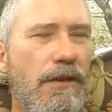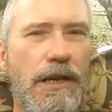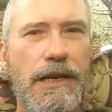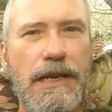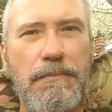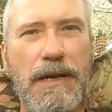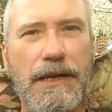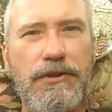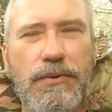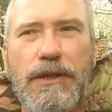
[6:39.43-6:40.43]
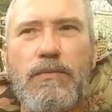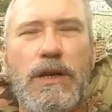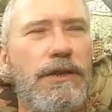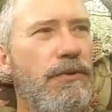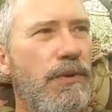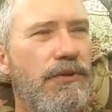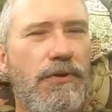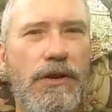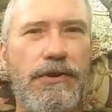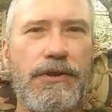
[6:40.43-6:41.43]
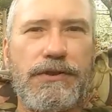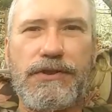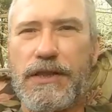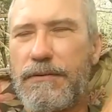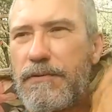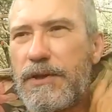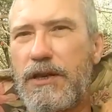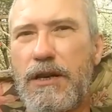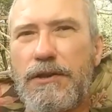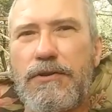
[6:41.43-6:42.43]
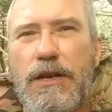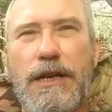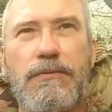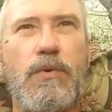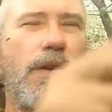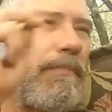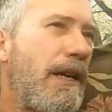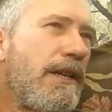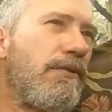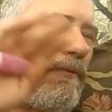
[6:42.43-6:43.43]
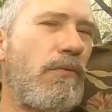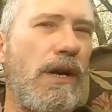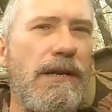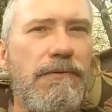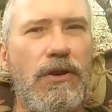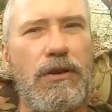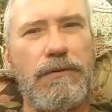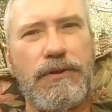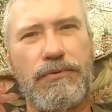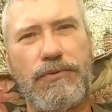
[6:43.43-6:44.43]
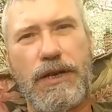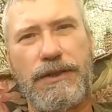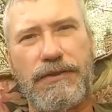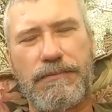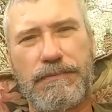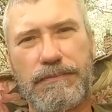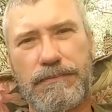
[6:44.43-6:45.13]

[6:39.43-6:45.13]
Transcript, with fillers: How do you get back to it? Well, you withdraw your consent from the contract whereby you've waived all of those rights.